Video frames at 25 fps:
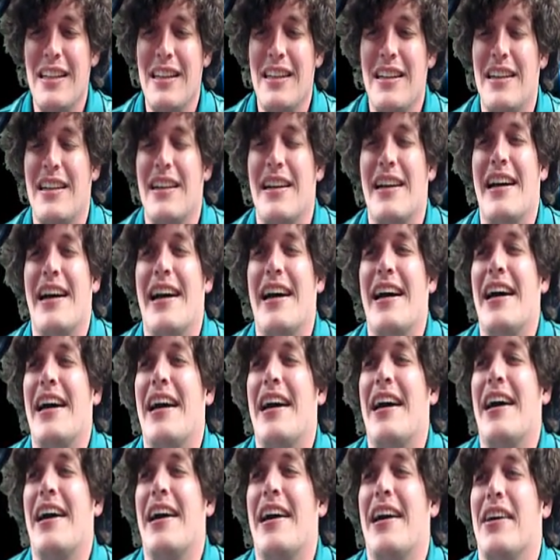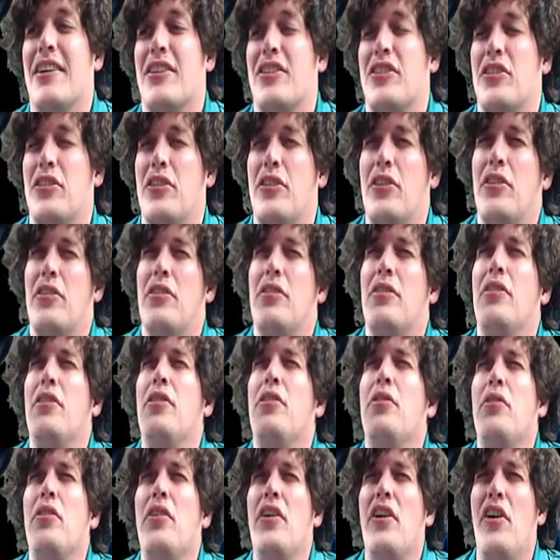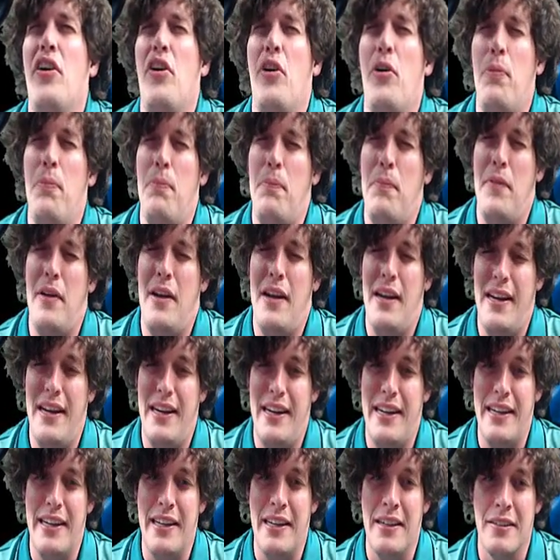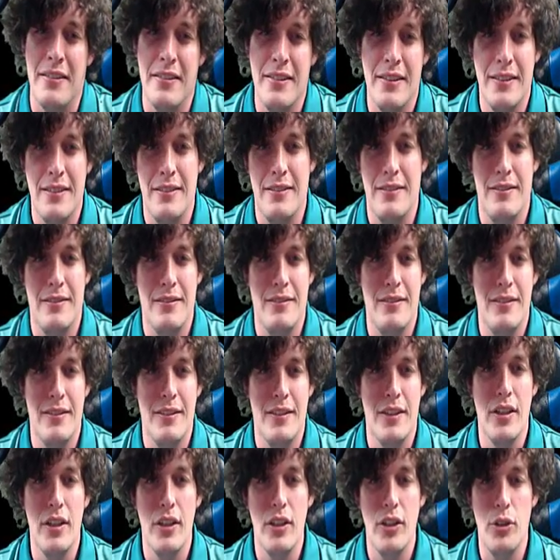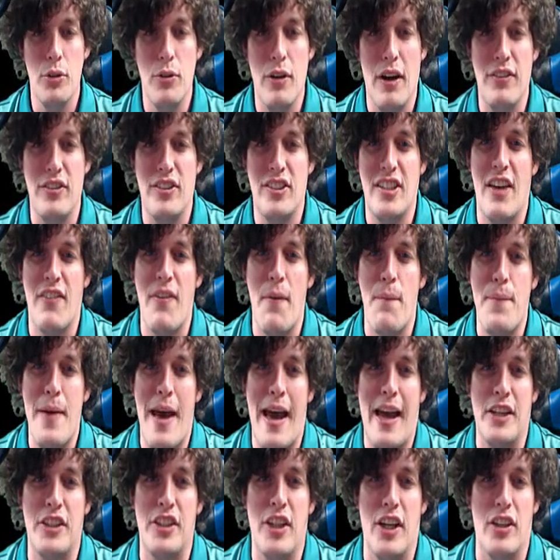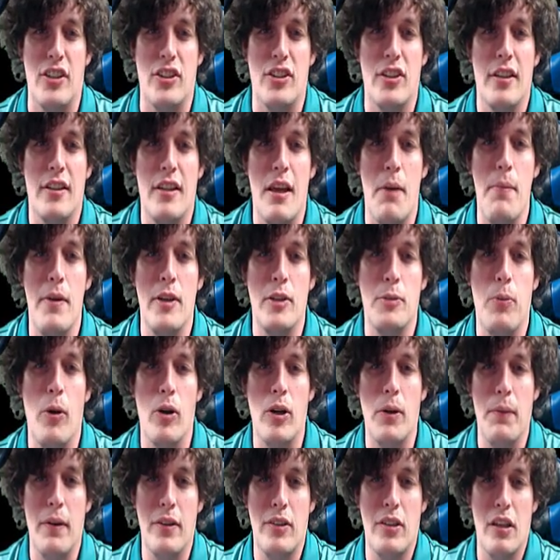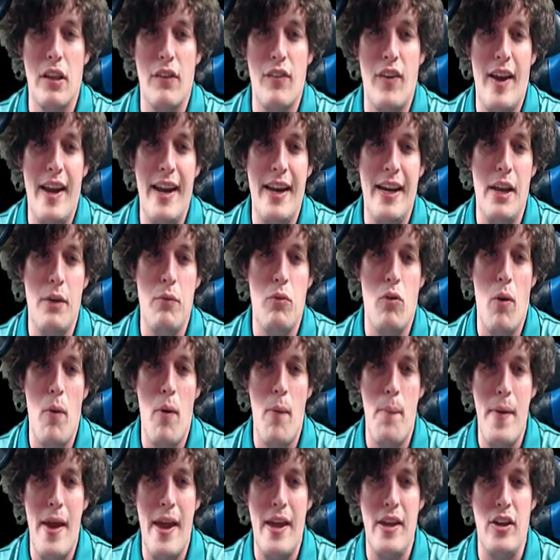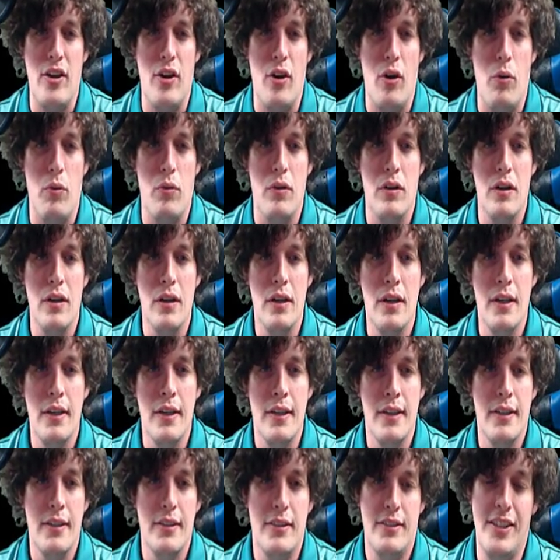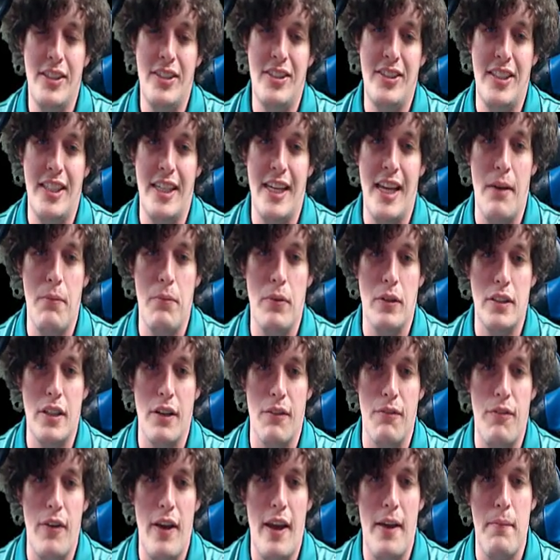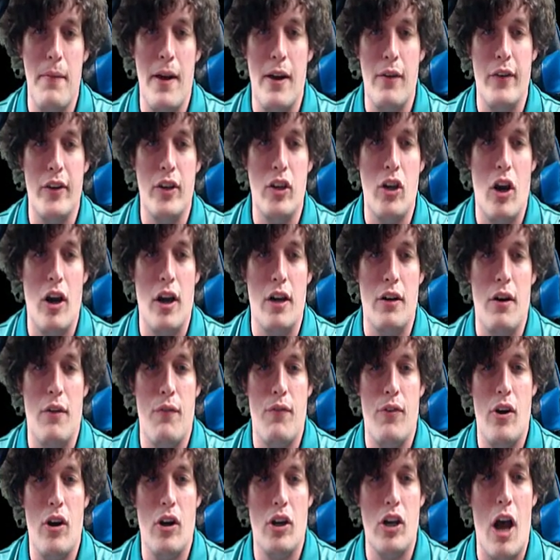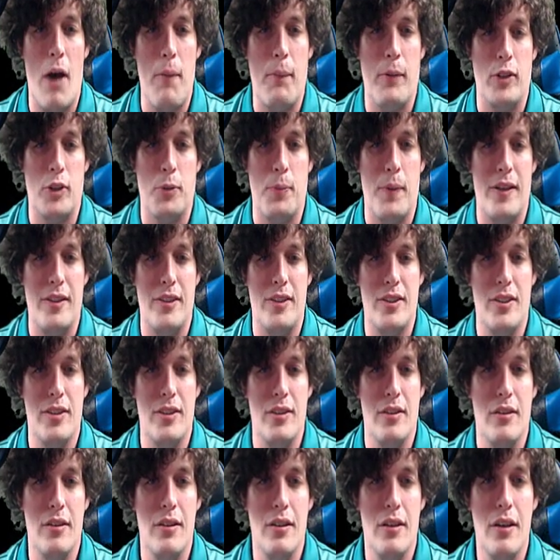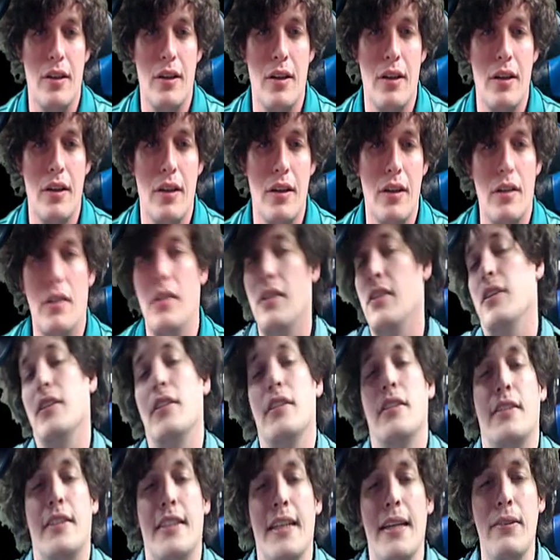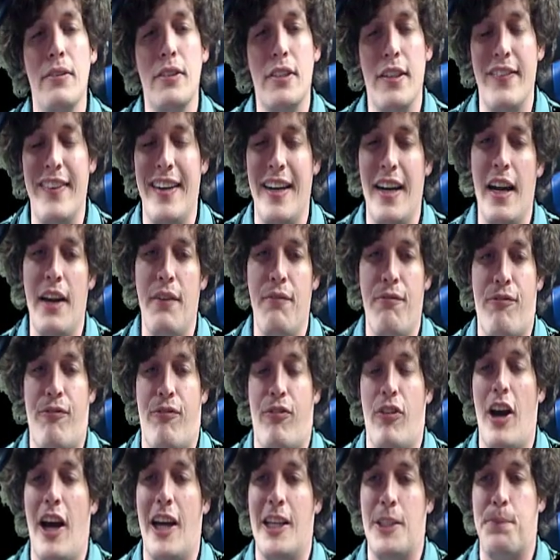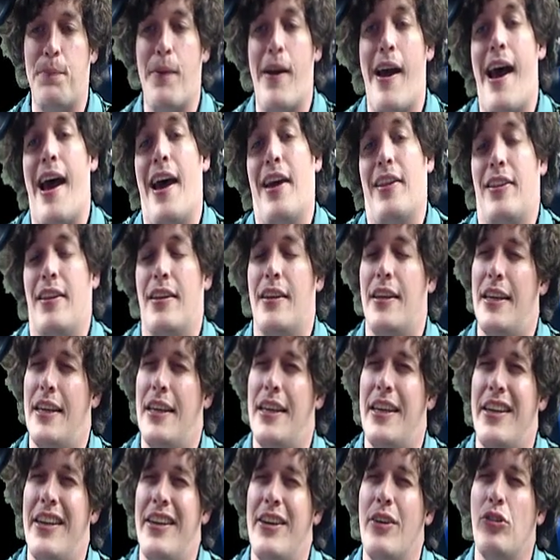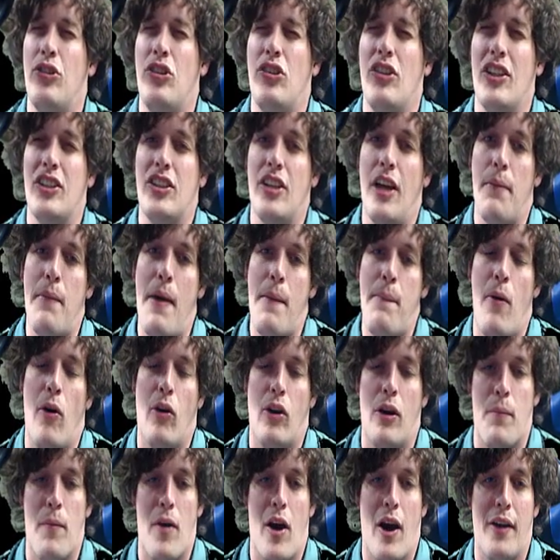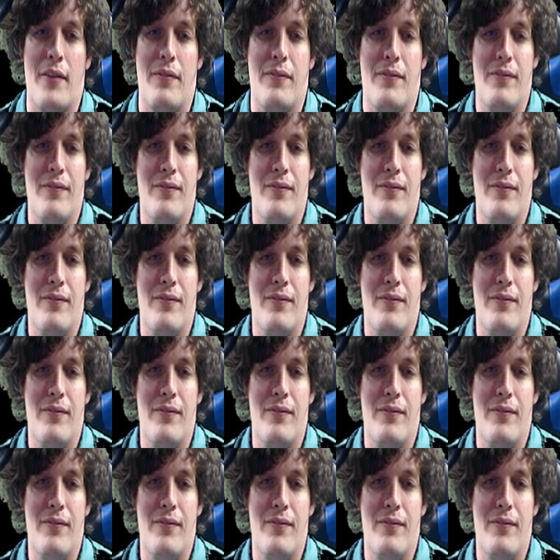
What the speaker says: Ah, screw me! You have 7 badges. That means Pokemon to level 80 will obey you. This TM will convey my regard for your accomplishments. TM 79 Frost Breath. Useless on my Pokemon.